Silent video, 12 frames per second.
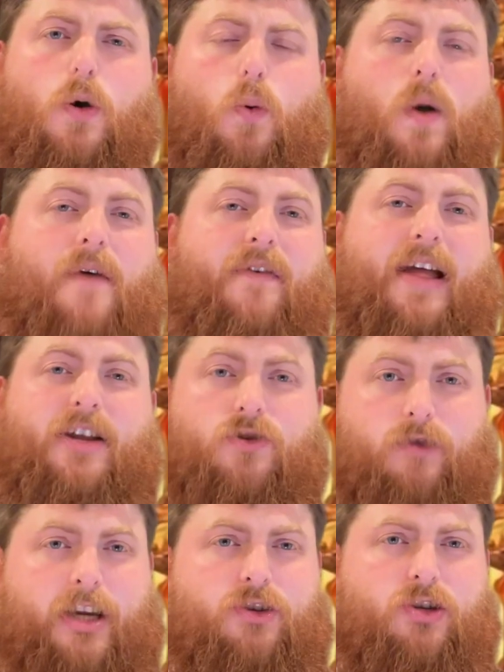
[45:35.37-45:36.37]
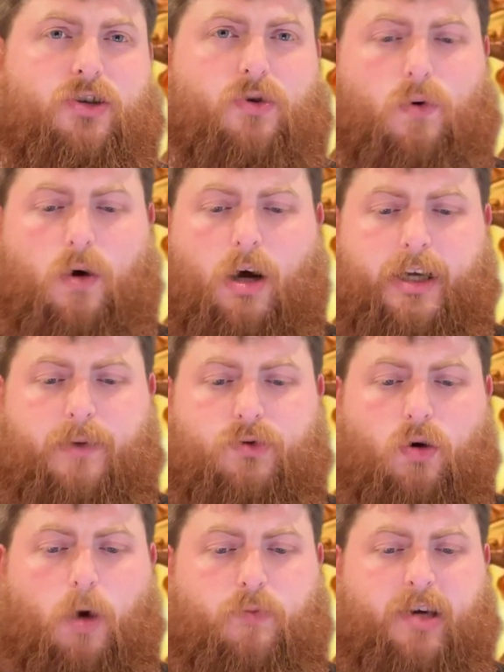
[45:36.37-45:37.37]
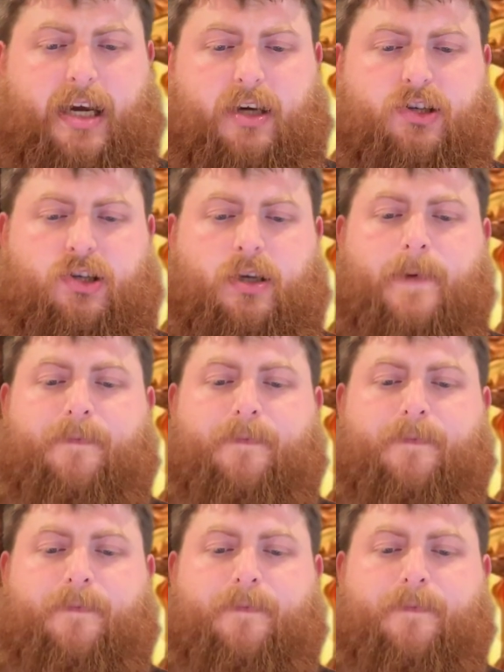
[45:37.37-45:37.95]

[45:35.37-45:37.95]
whether that's creatures or items or objects.